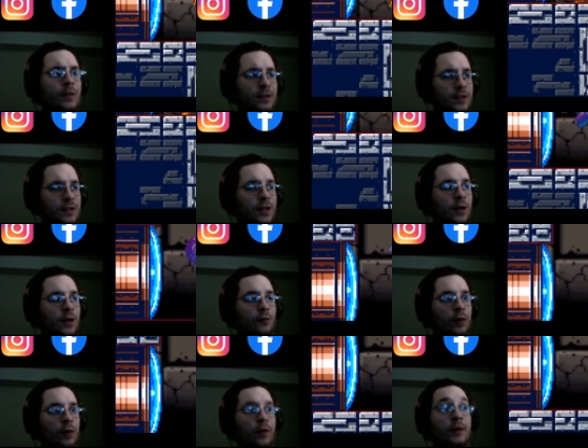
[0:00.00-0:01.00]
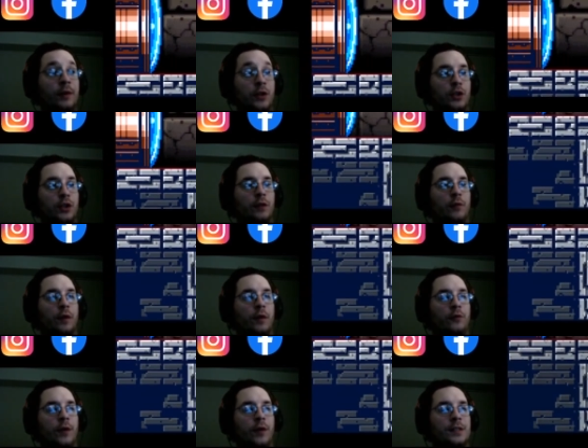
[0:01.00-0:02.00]
It's like a rendition of
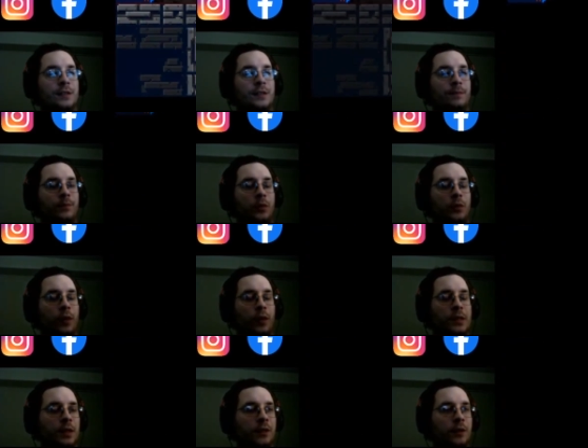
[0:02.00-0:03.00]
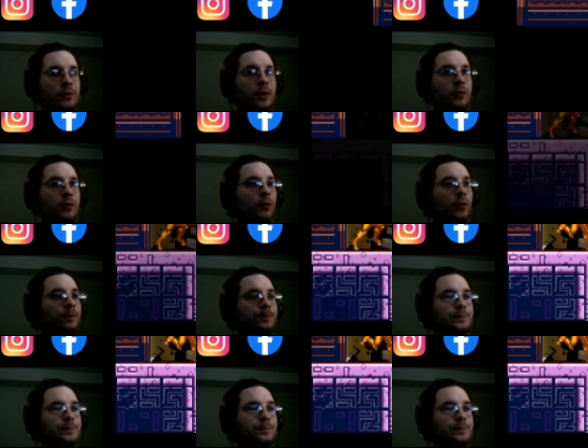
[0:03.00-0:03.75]
Kraid's Lair. It's pretty cool.